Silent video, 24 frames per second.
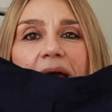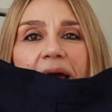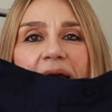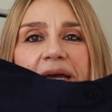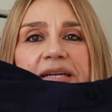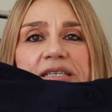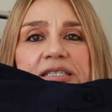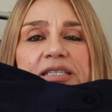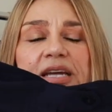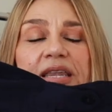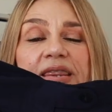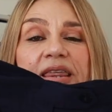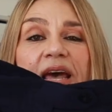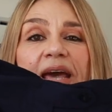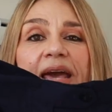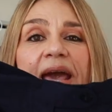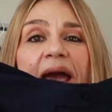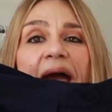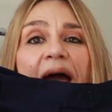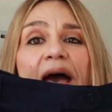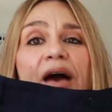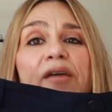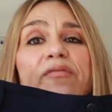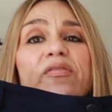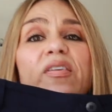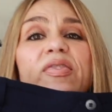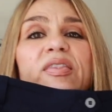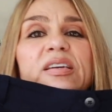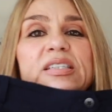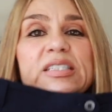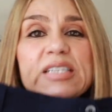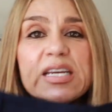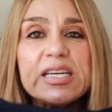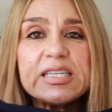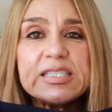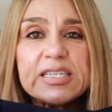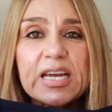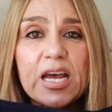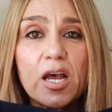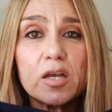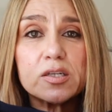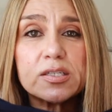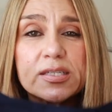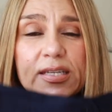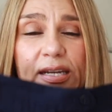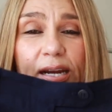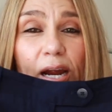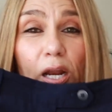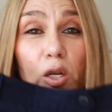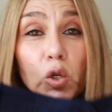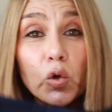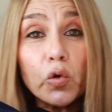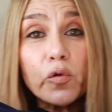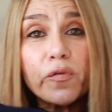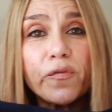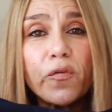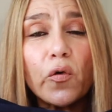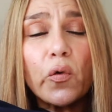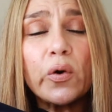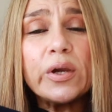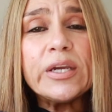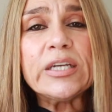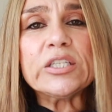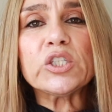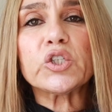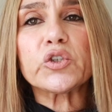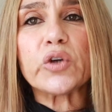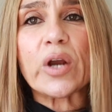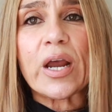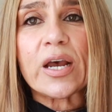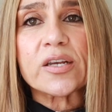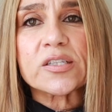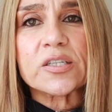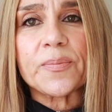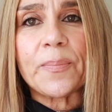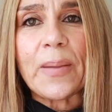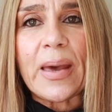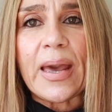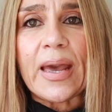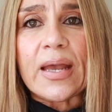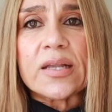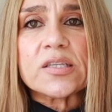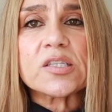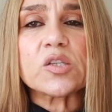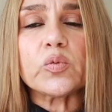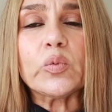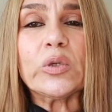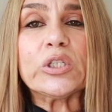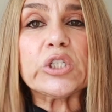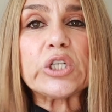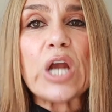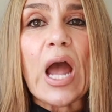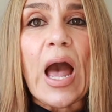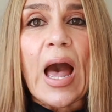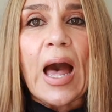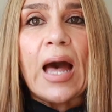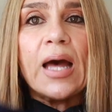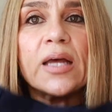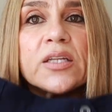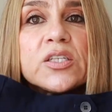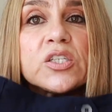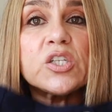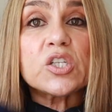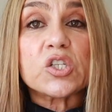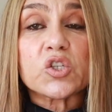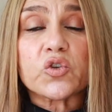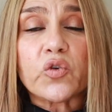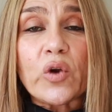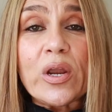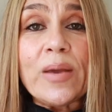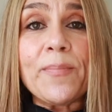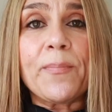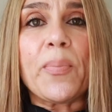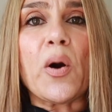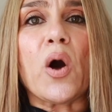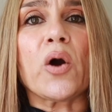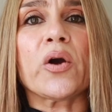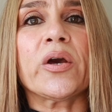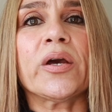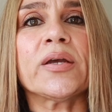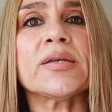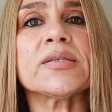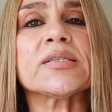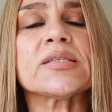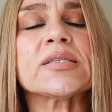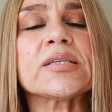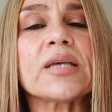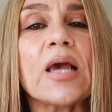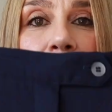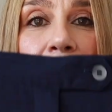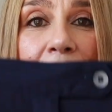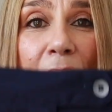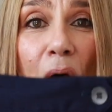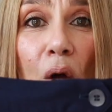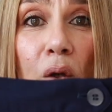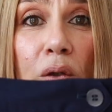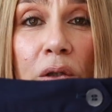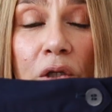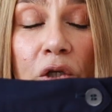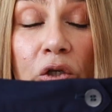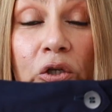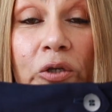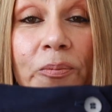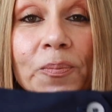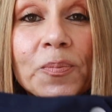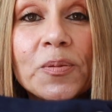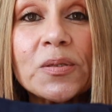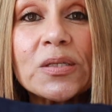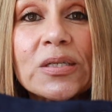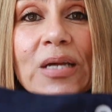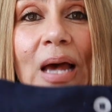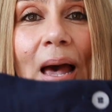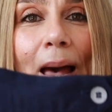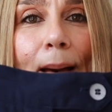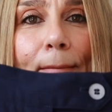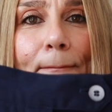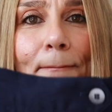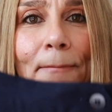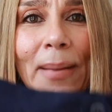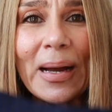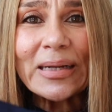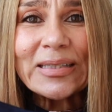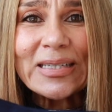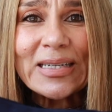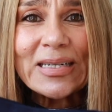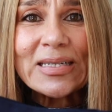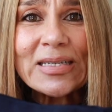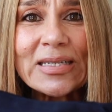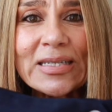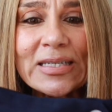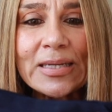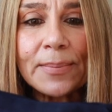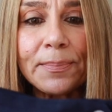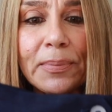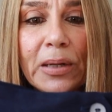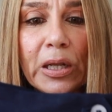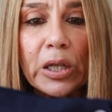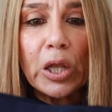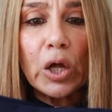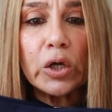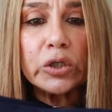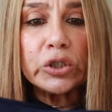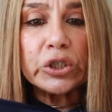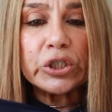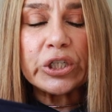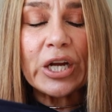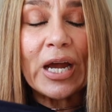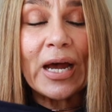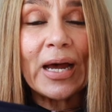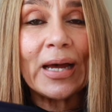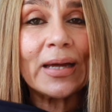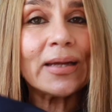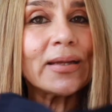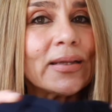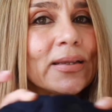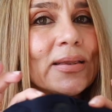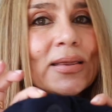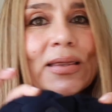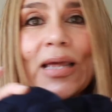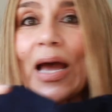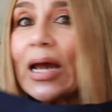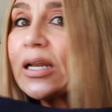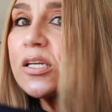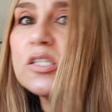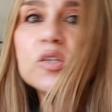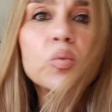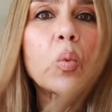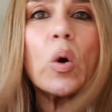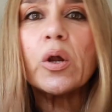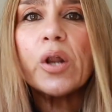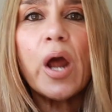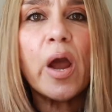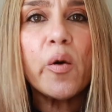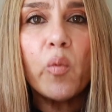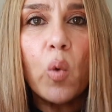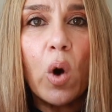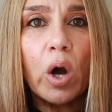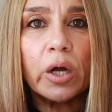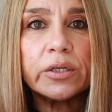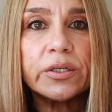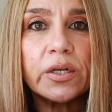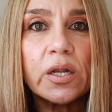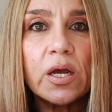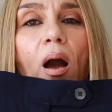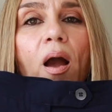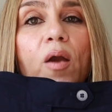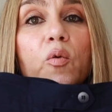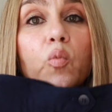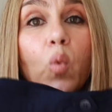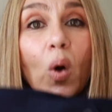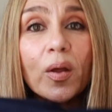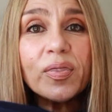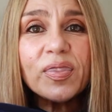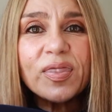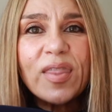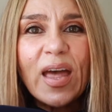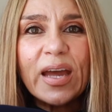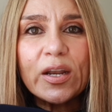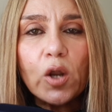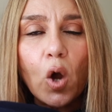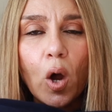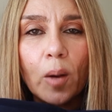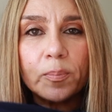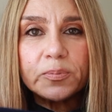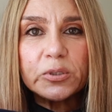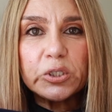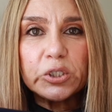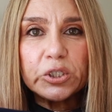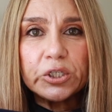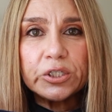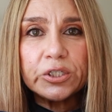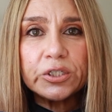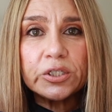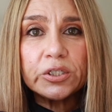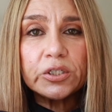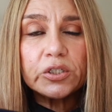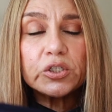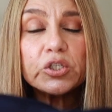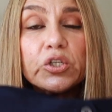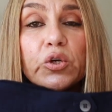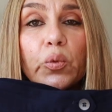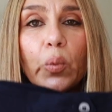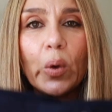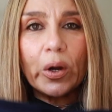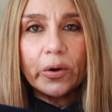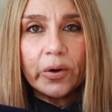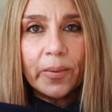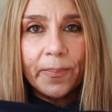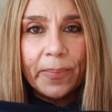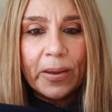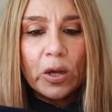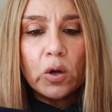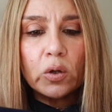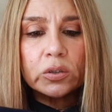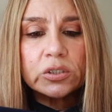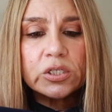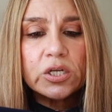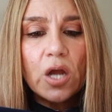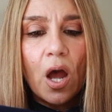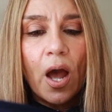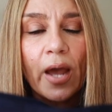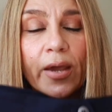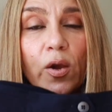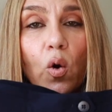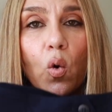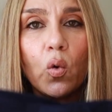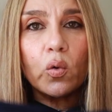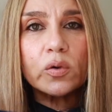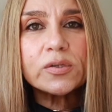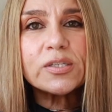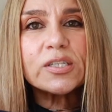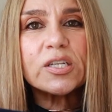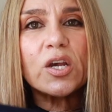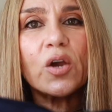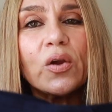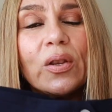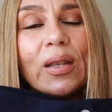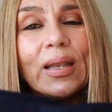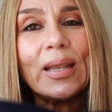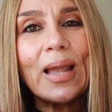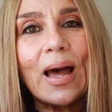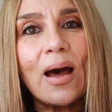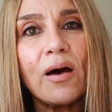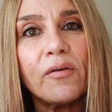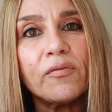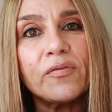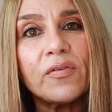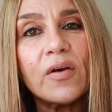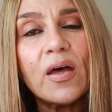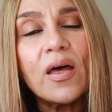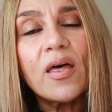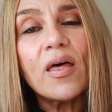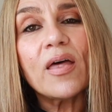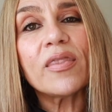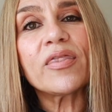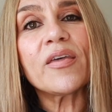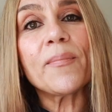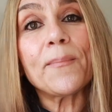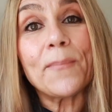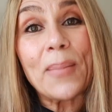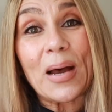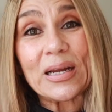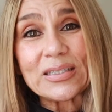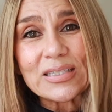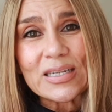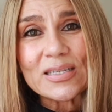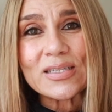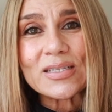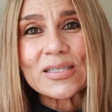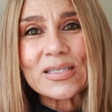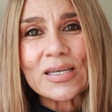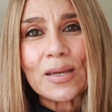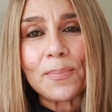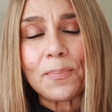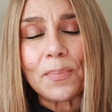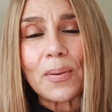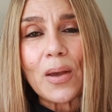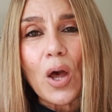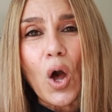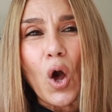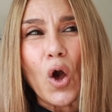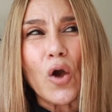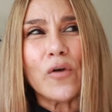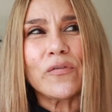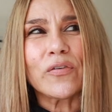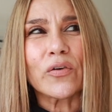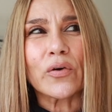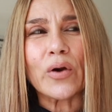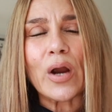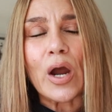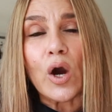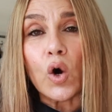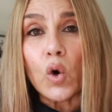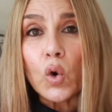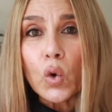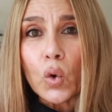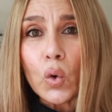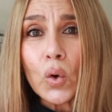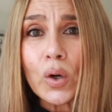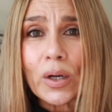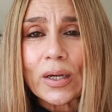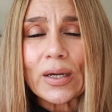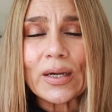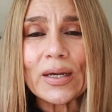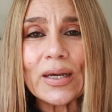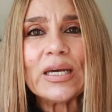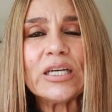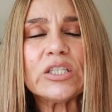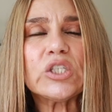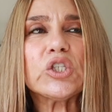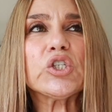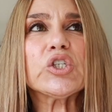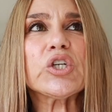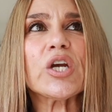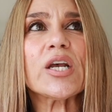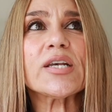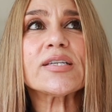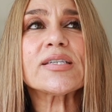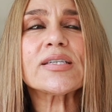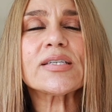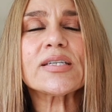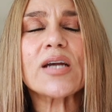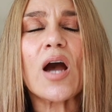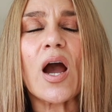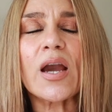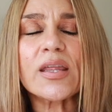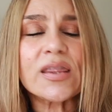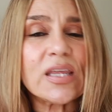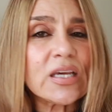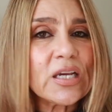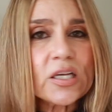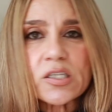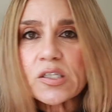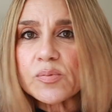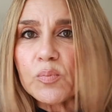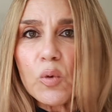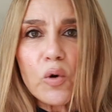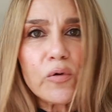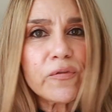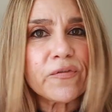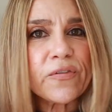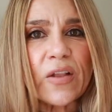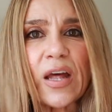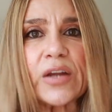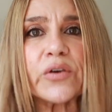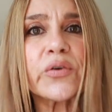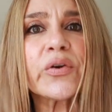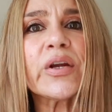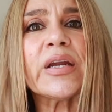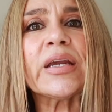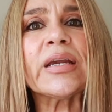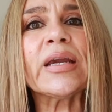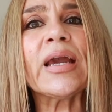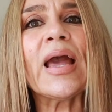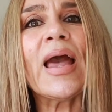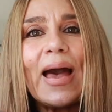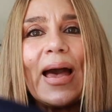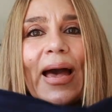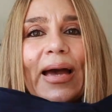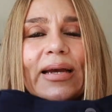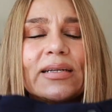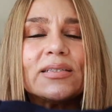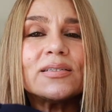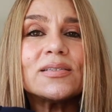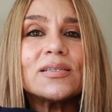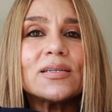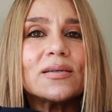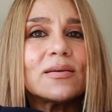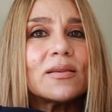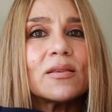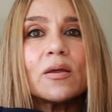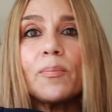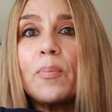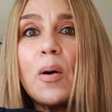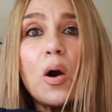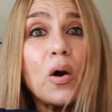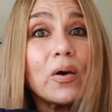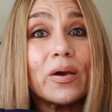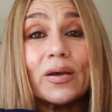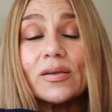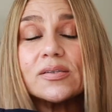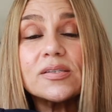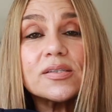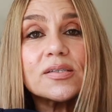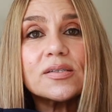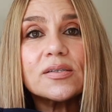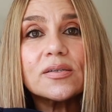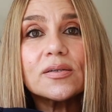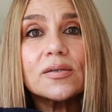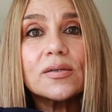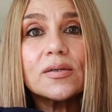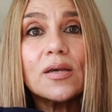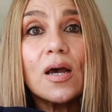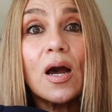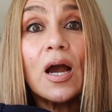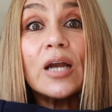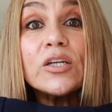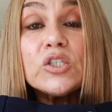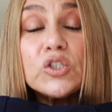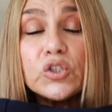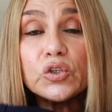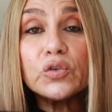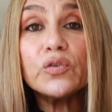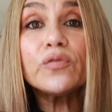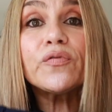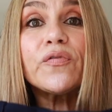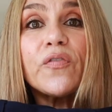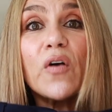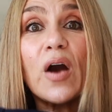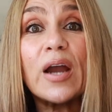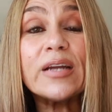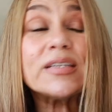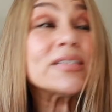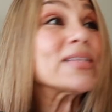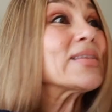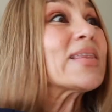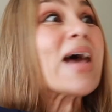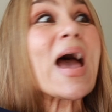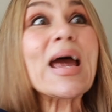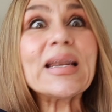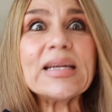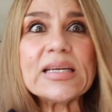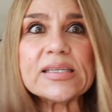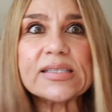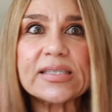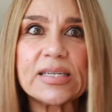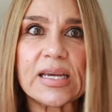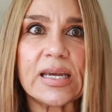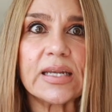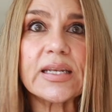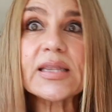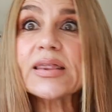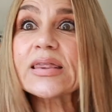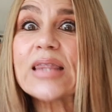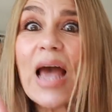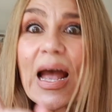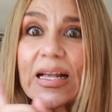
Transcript: And they have the details that I look for in trouser pants, which are discreet pockets, belt loops, button zip closure. That is what I want. I want that option to wear a belt. I also love the button zip over a hook. It just, I think, is more flattering. And the pockets. I do find that is it.